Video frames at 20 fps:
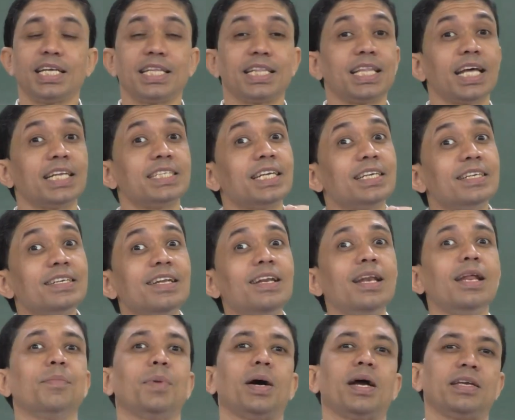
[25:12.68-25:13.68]
there is a
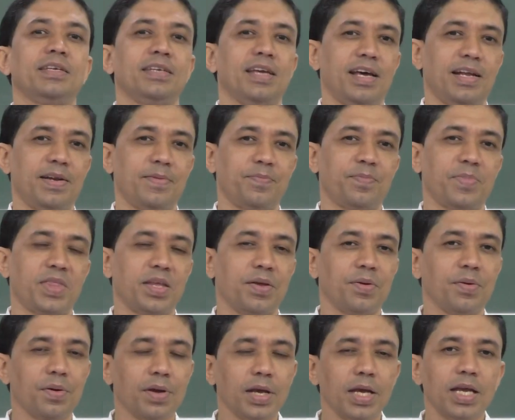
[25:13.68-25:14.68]
dilemma here.
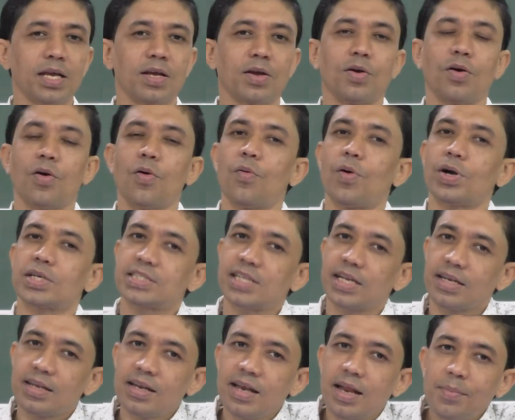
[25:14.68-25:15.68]
Okay. What is
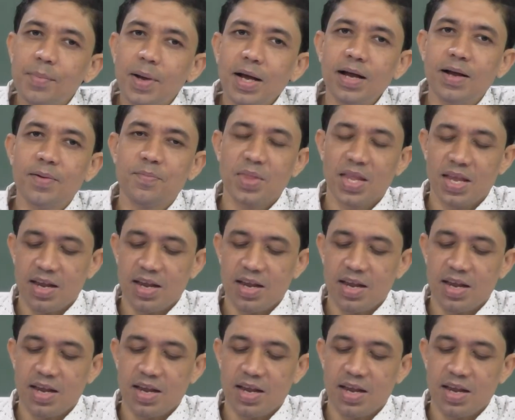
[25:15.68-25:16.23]
the dilemma?